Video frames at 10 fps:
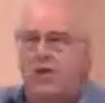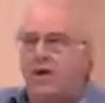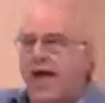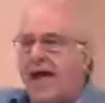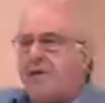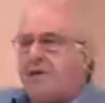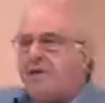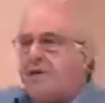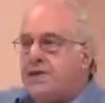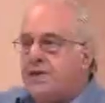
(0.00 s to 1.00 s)
what
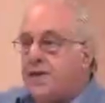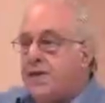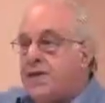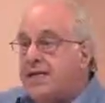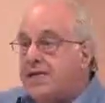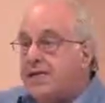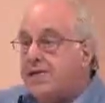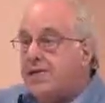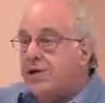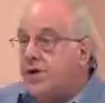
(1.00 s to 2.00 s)
happened in the
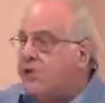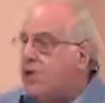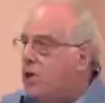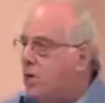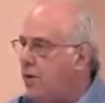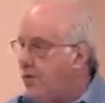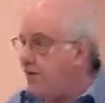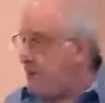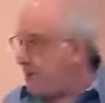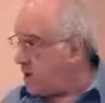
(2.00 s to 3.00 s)
1930s when the
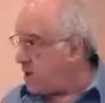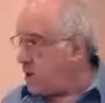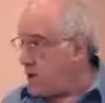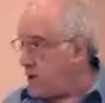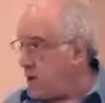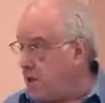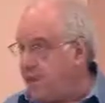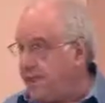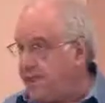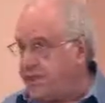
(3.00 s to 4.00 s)
American working
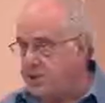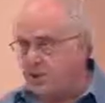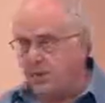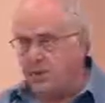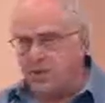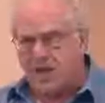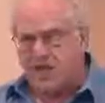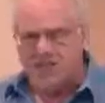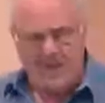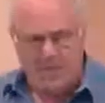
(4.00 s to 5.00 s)
class, the
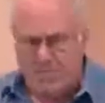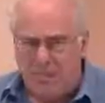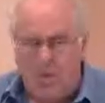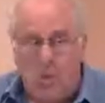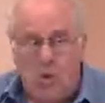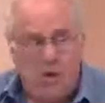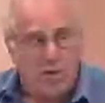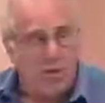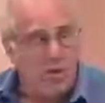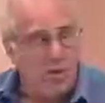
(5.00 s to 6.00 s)
same people,
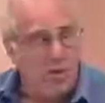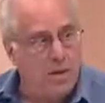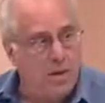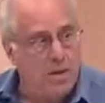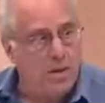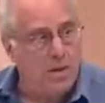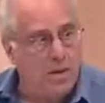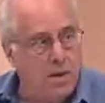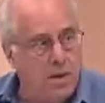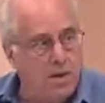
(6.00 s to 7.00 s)

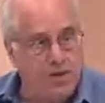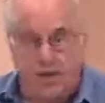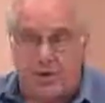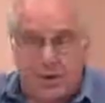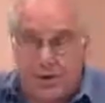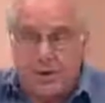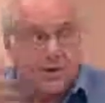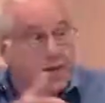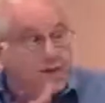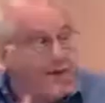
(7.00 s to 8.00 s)
just their
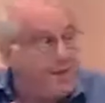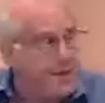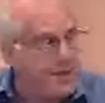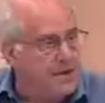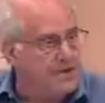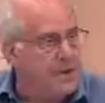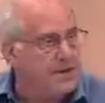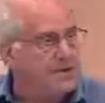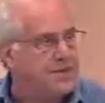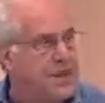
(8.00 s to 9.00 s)
parents and grandparents,
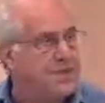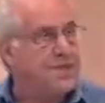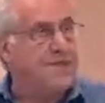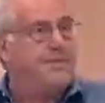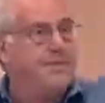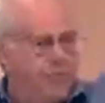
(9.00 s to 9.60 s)
the same people